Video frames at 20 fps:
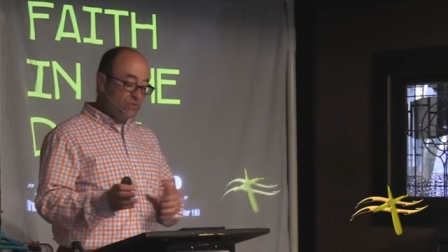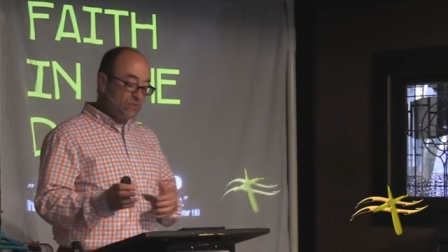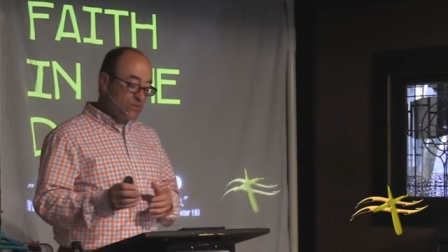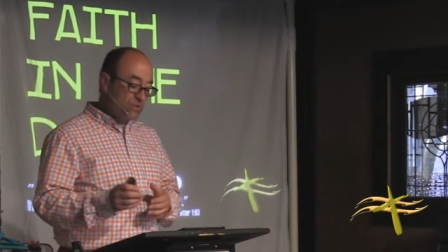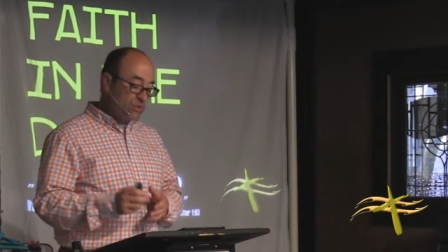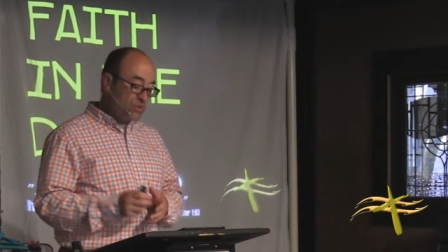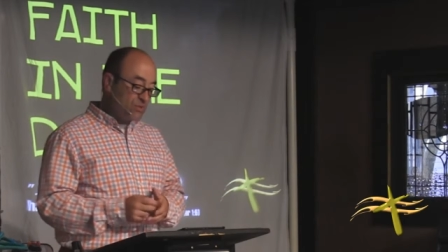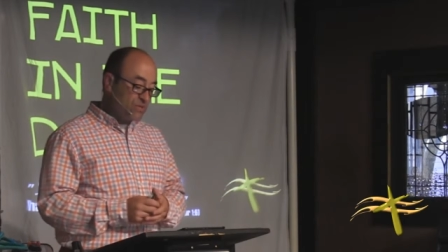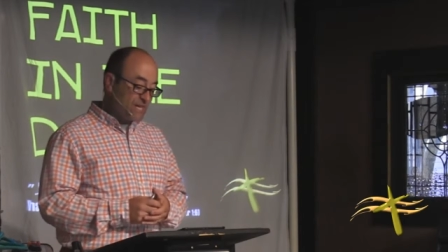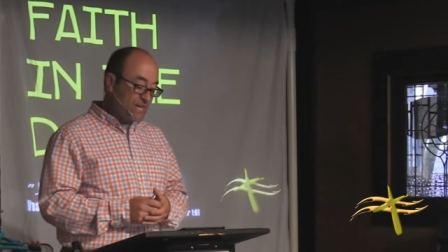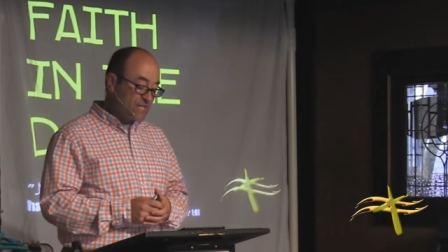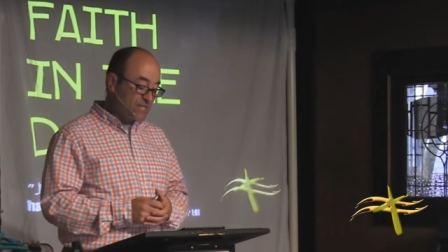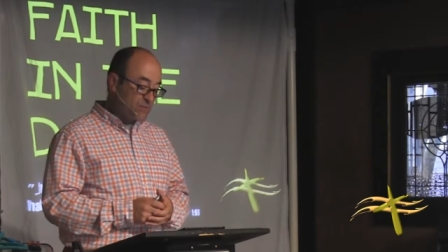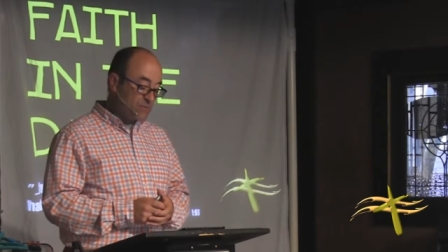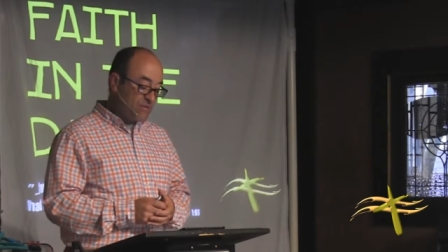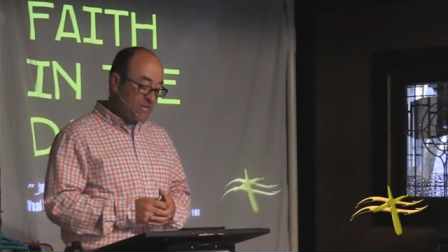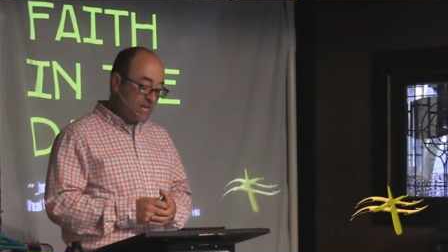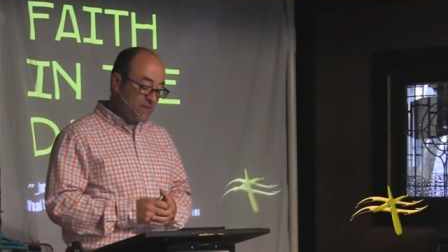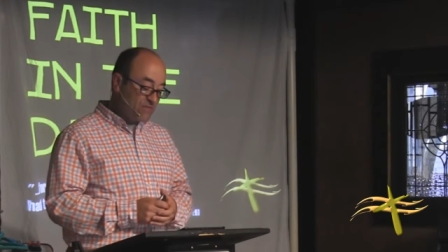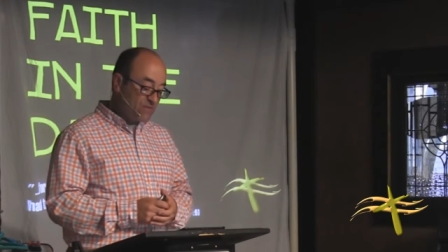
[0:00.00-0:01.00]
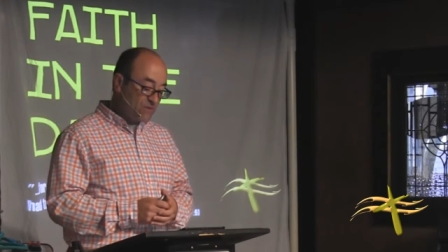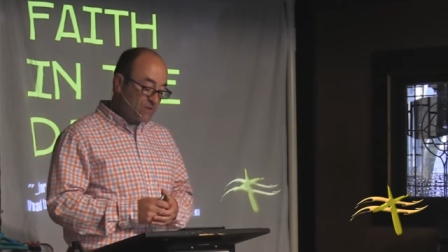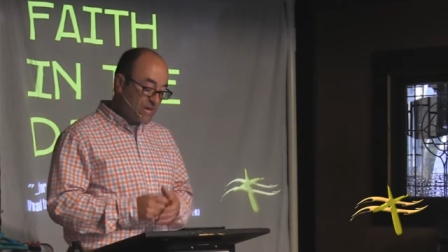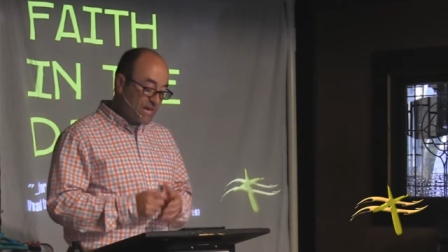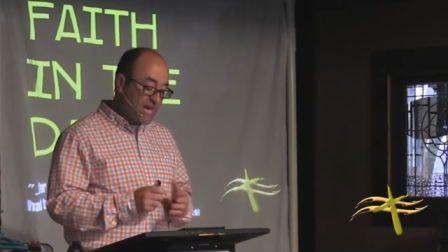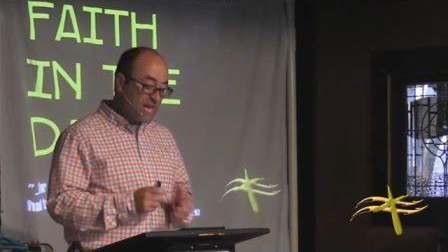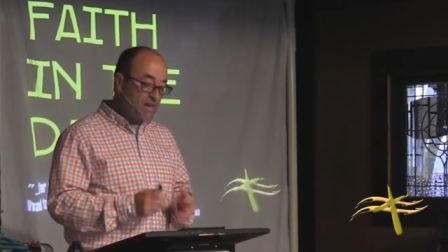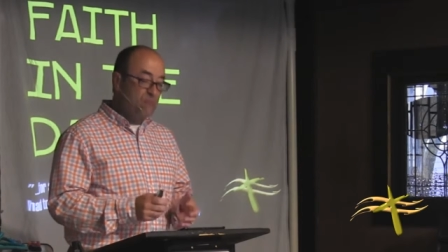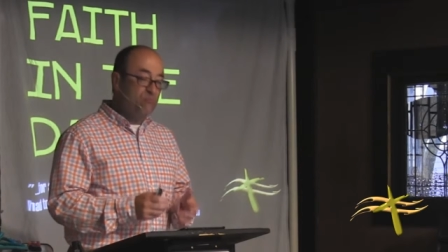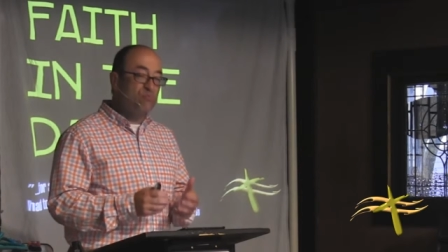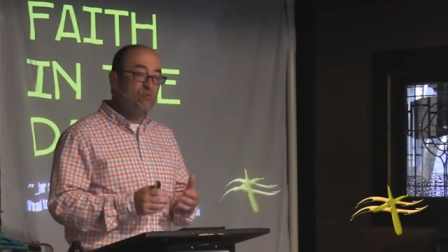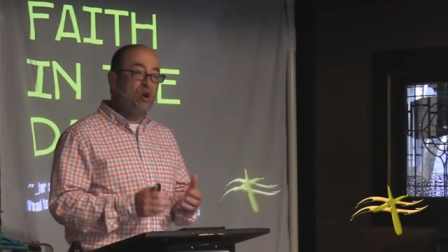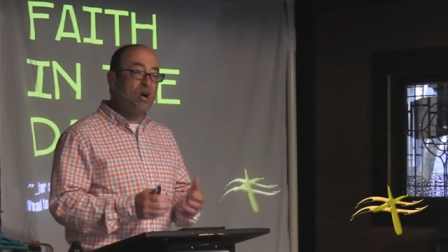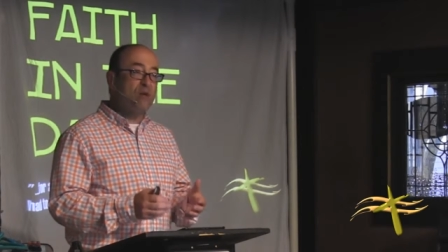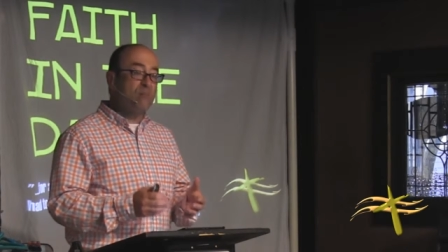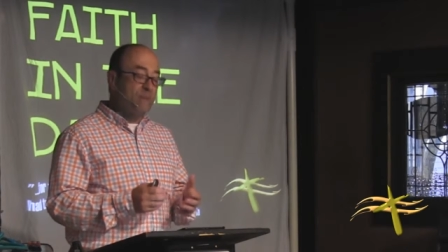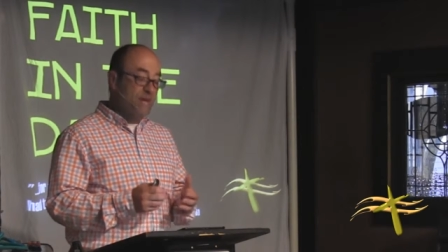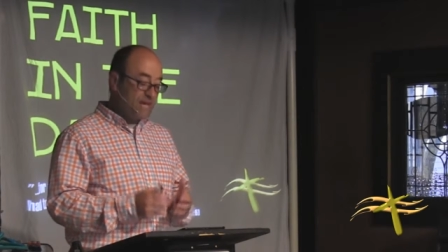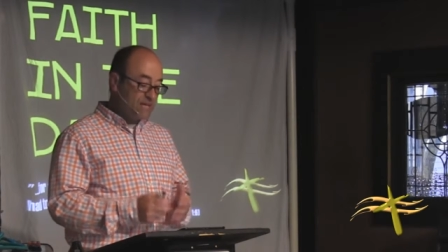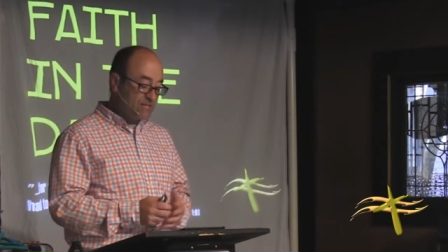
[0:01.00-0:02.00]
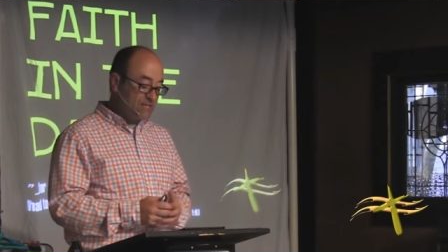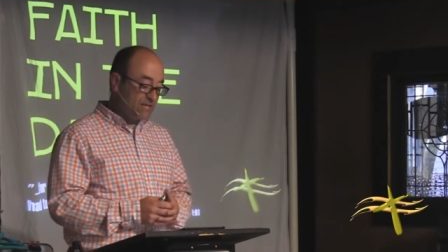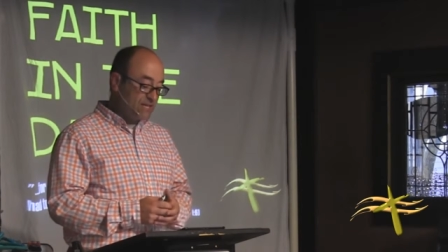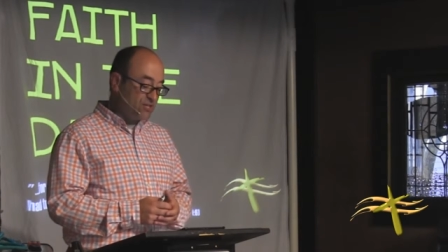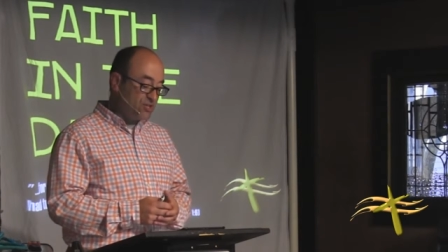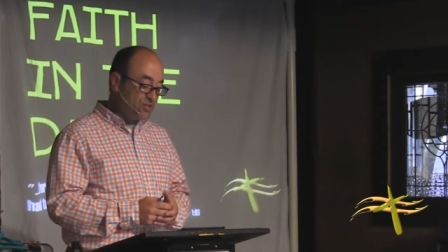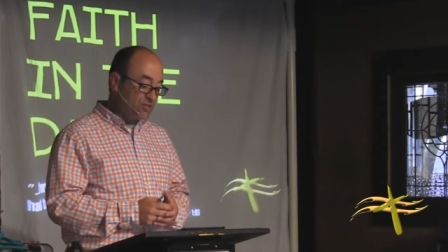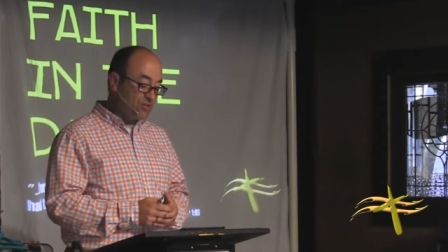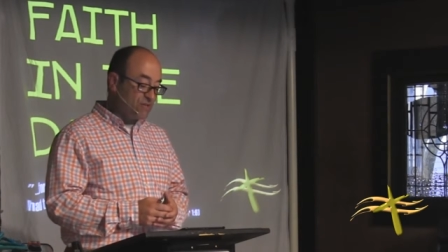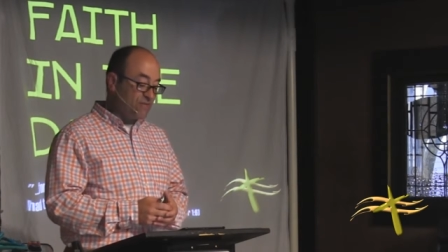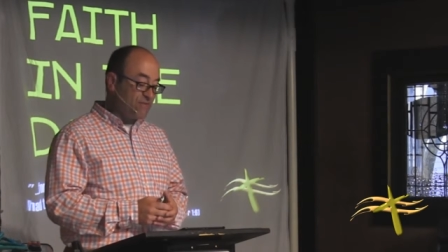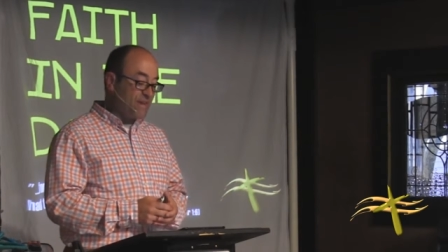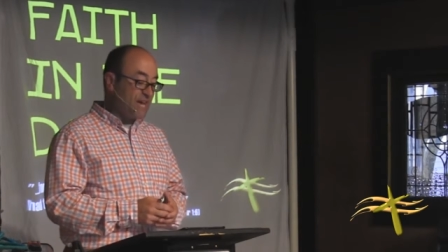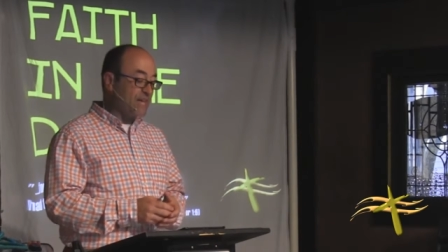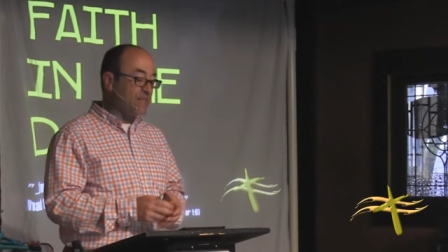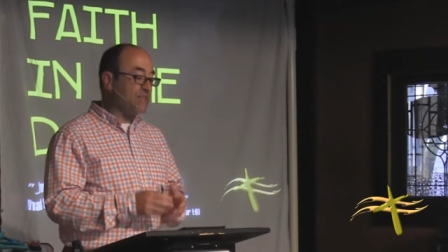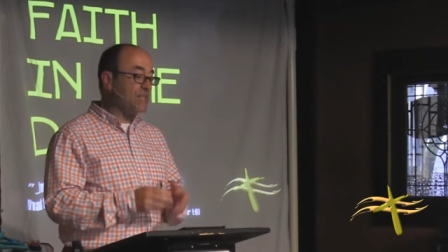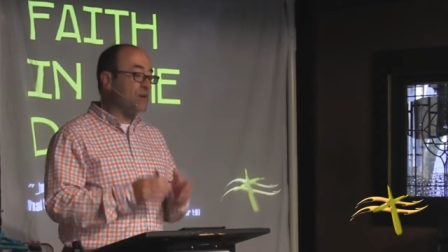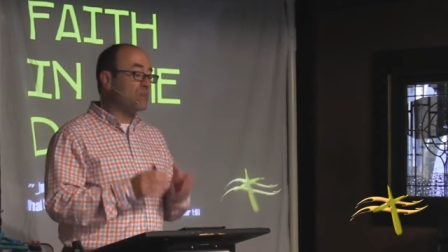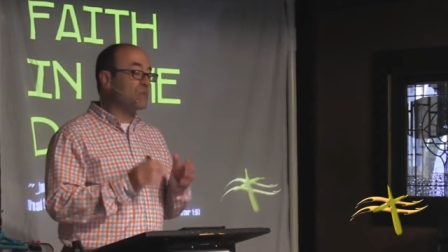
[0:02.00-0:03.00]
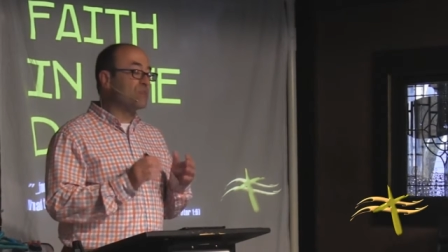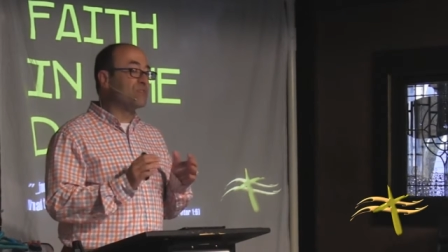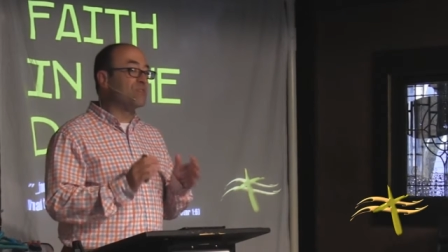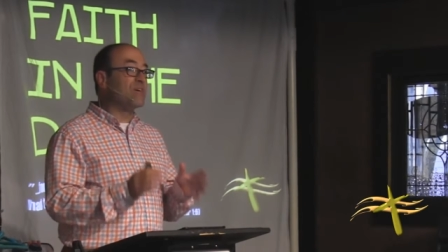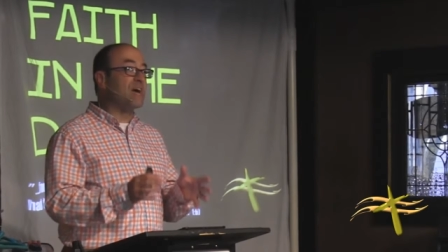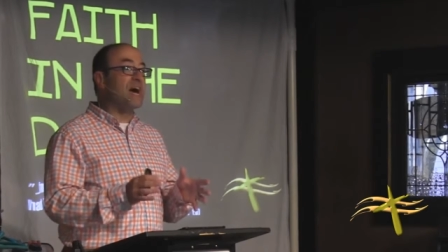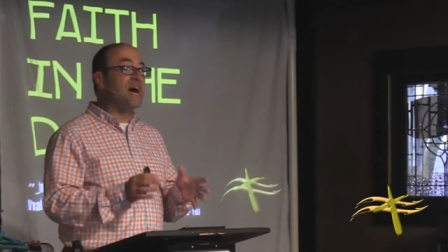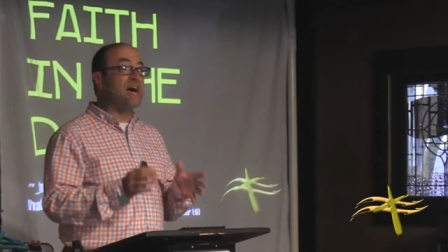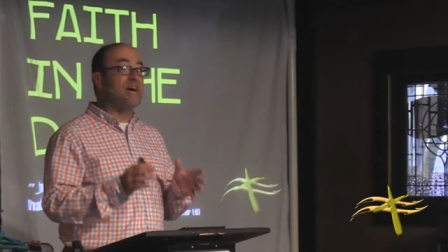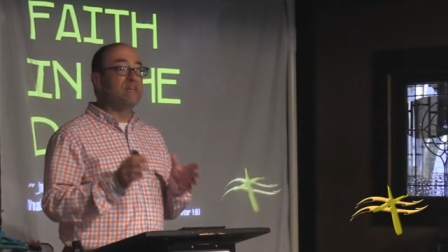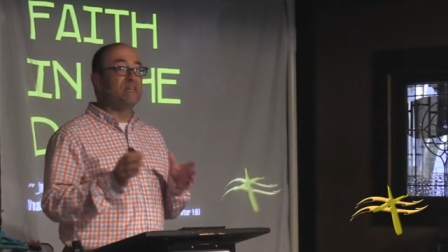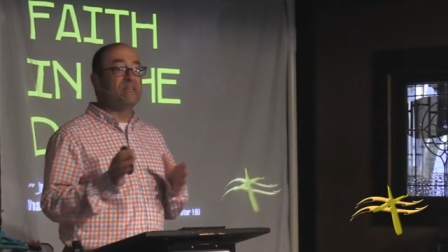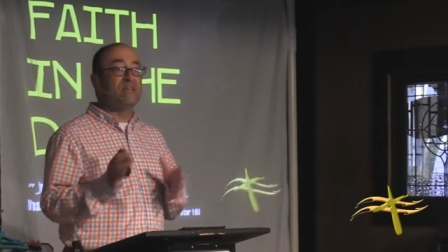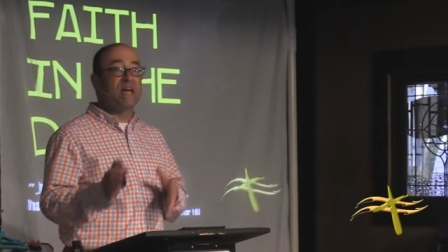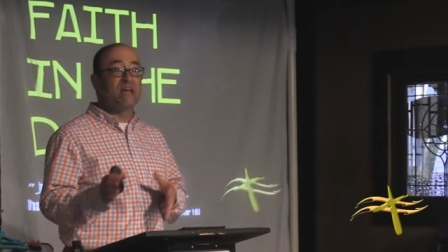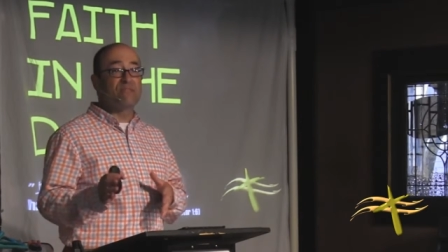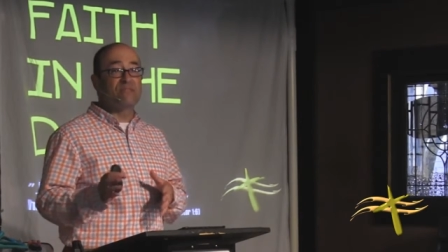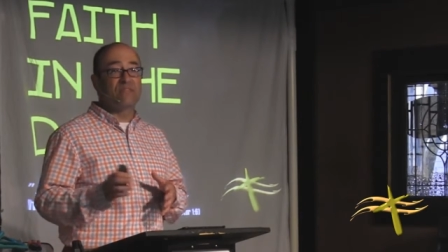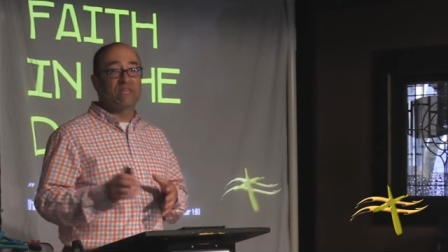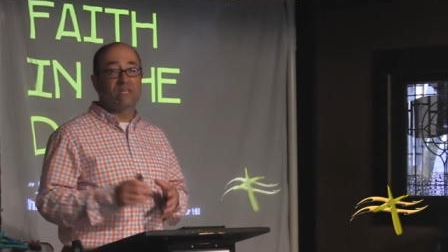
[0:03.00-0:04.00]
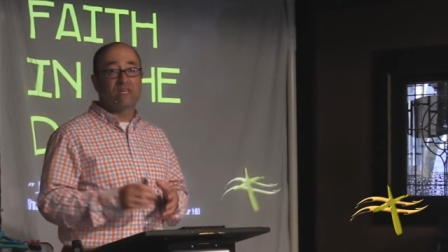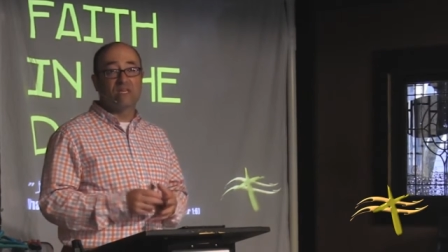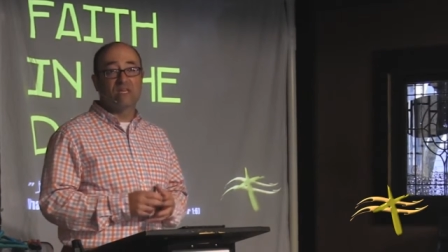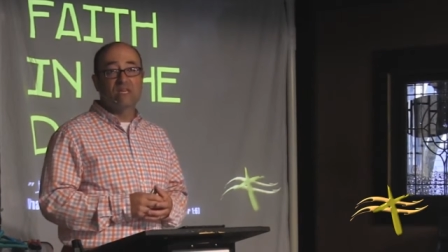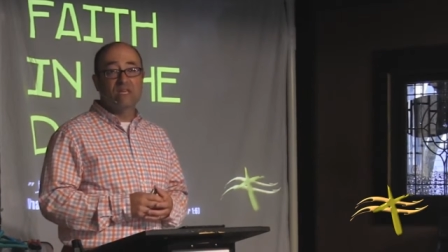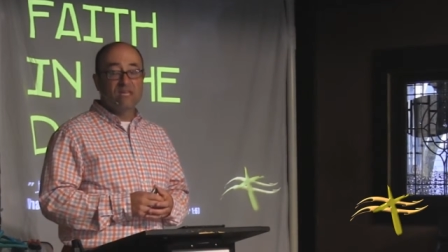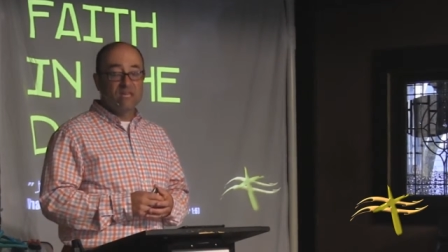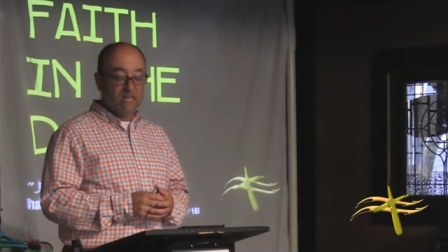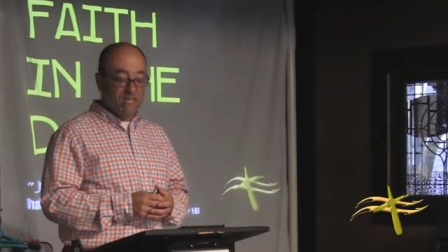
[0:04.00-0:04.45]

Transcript: through the New Testament have again brought my attention to the fact that with God, nothing